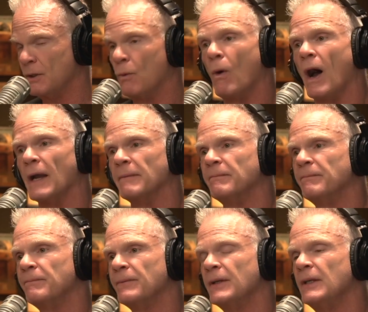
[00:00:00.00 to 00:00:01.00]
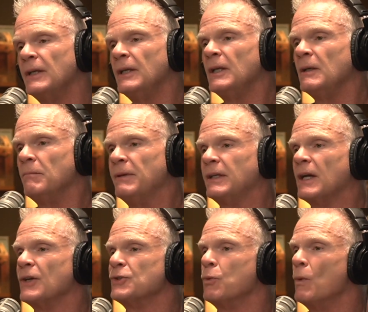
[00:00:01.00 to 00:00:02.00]
Why?
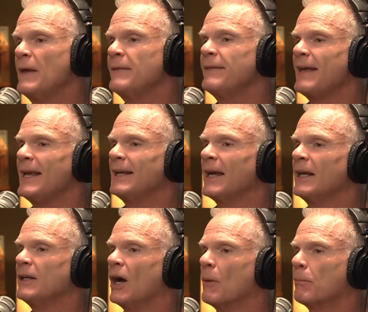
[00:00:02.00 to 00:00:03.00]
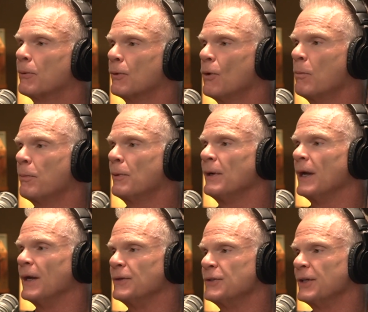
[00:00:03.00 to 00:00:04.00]
Because when they can
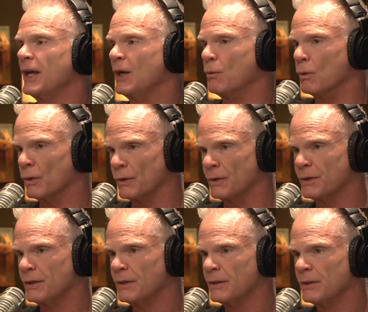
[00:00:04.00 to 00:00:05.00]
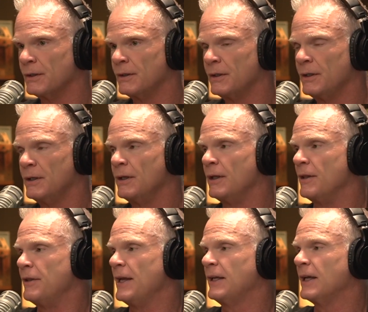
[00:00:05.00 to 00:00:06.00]
appropriate a word,
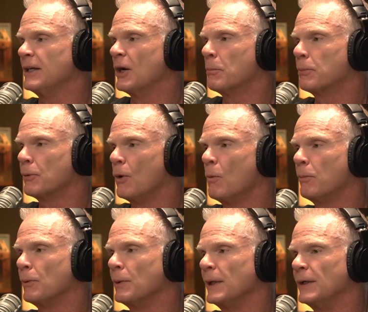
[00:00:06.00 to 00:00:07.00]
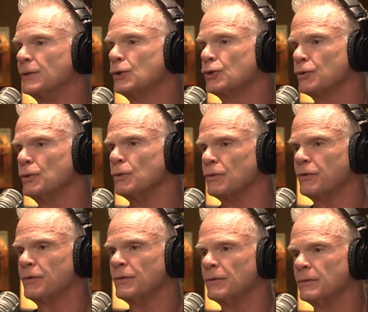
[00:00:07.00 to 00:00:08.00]
they can appropriate truth.
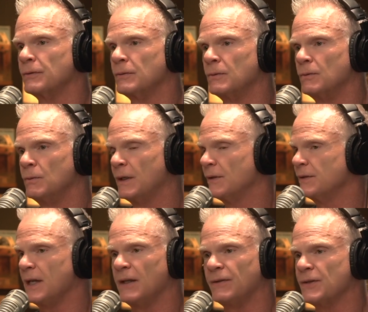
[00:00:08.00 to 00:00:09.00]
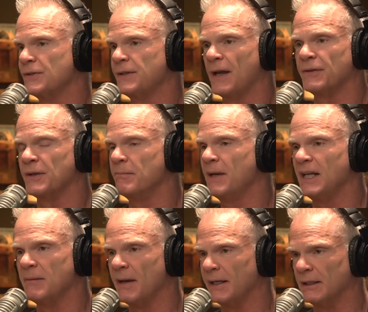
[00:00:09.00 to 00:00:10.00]
We can take this down to many,
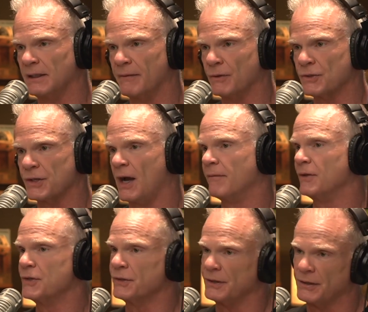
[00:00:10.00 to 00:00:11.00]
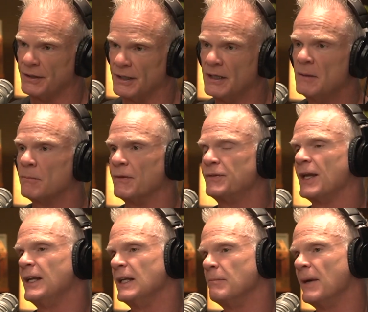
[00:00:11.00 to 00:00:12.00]
many levels. Obviously, the
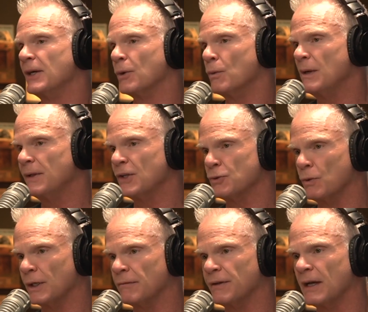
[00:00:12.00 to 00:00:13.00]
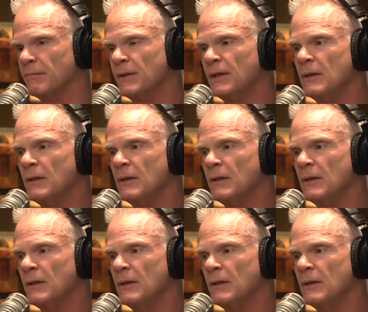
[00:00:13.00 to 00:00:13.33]
pretending men are women is one of them.